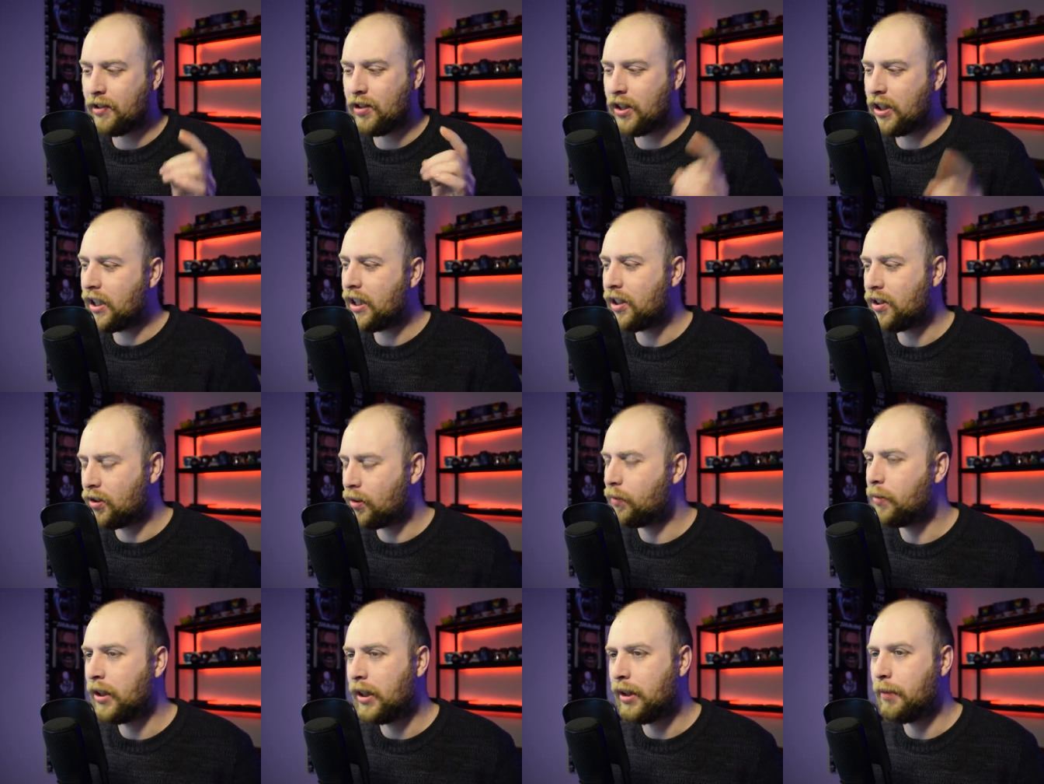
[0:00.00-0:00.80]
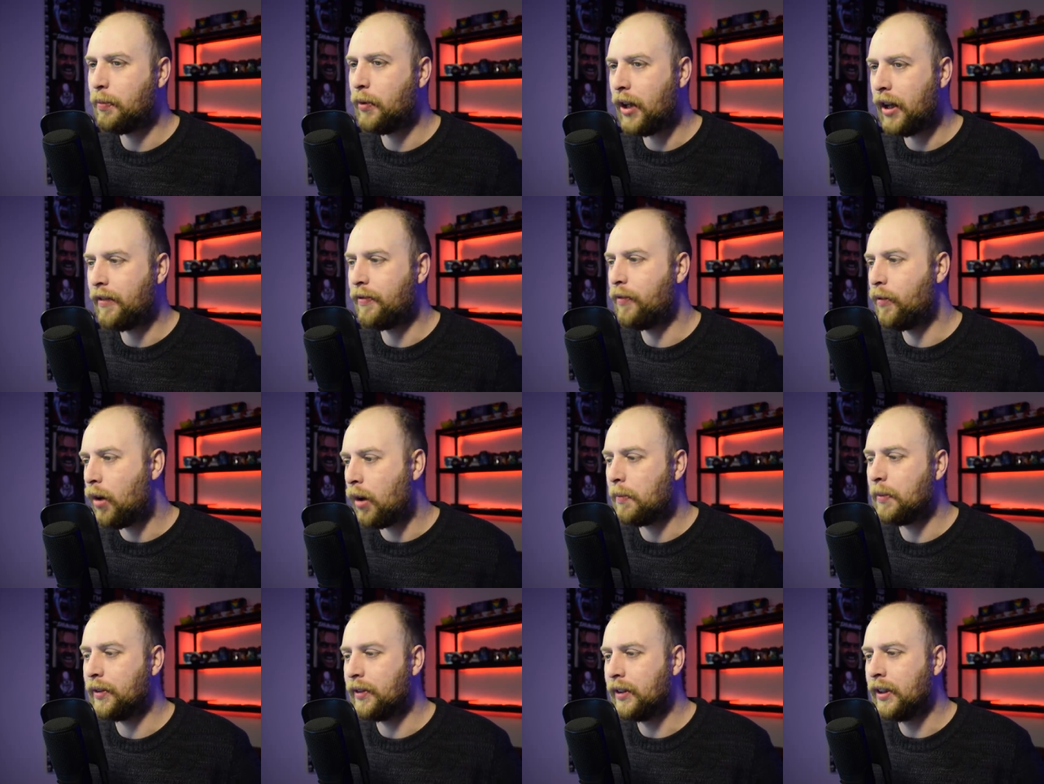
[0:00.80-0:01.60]
She is a really brave
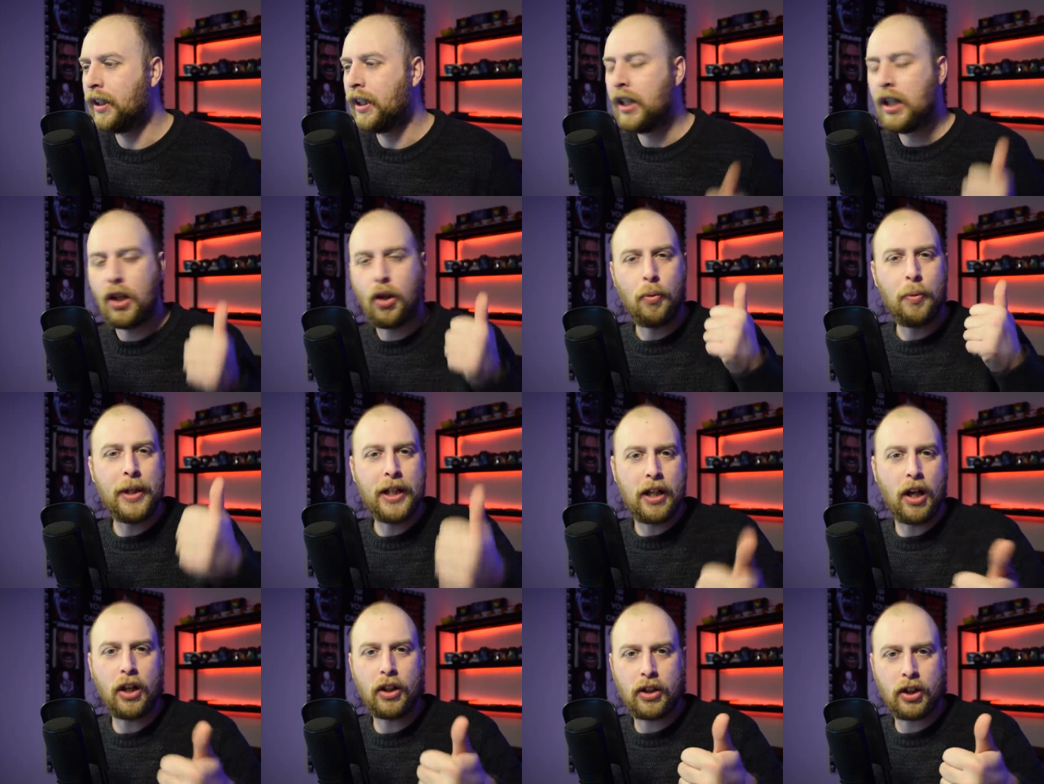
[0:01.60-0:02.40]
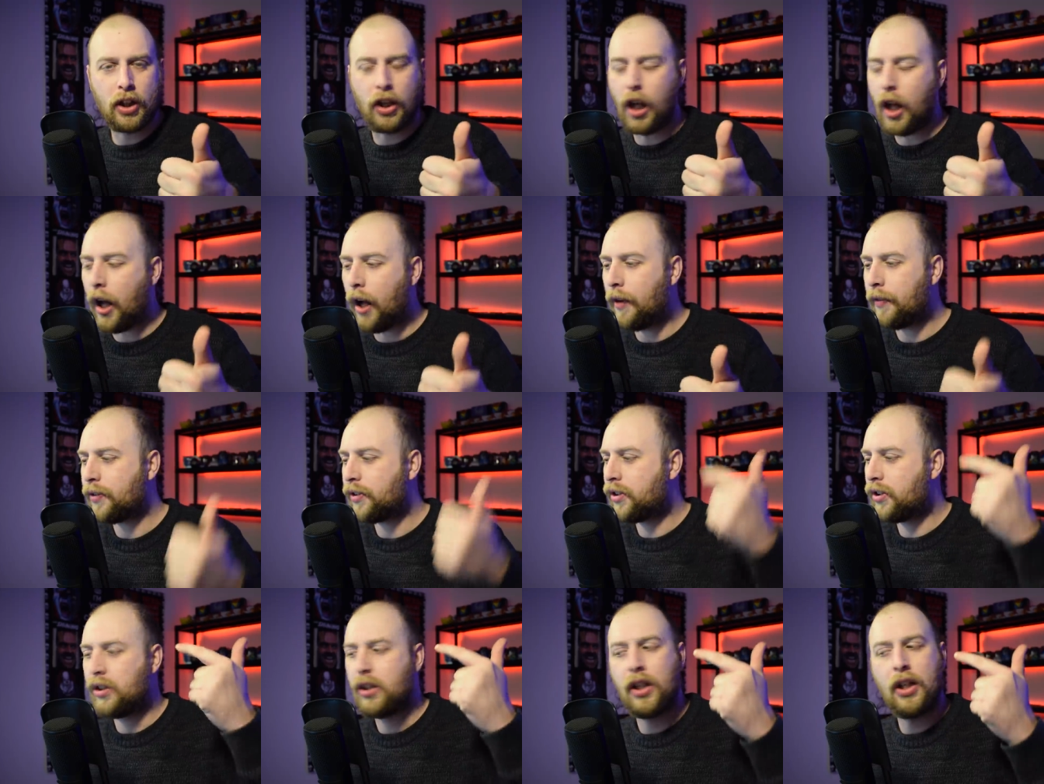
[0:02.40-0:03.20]
woman. We got
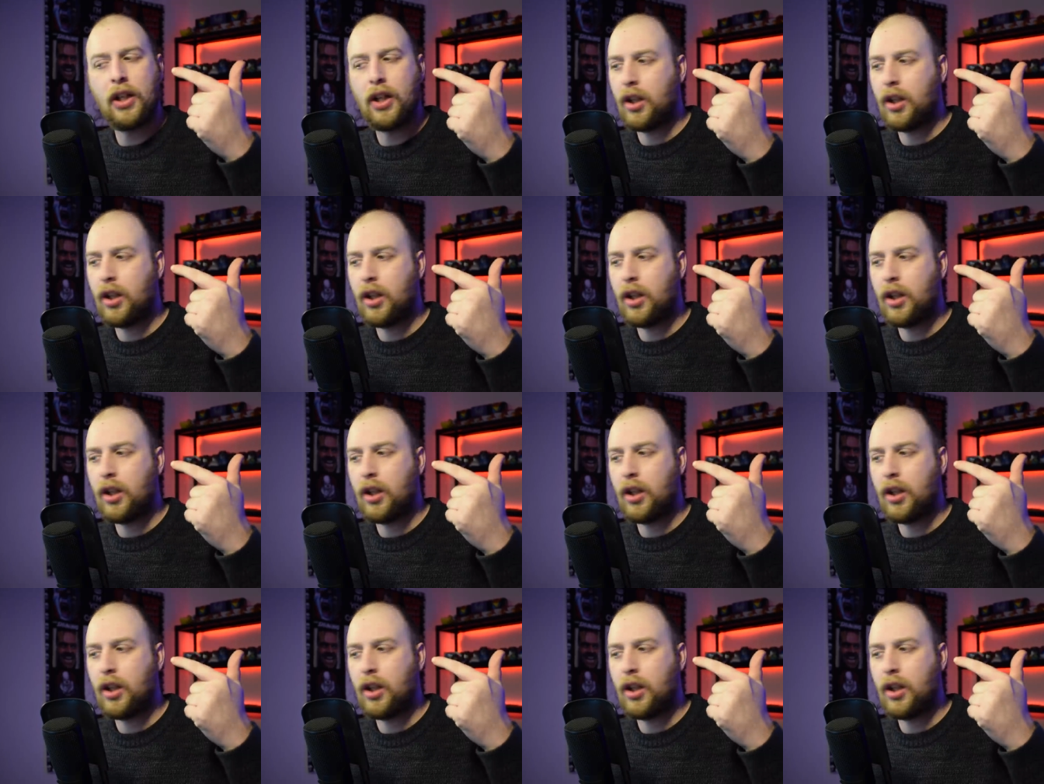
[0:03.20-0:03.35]
gloves.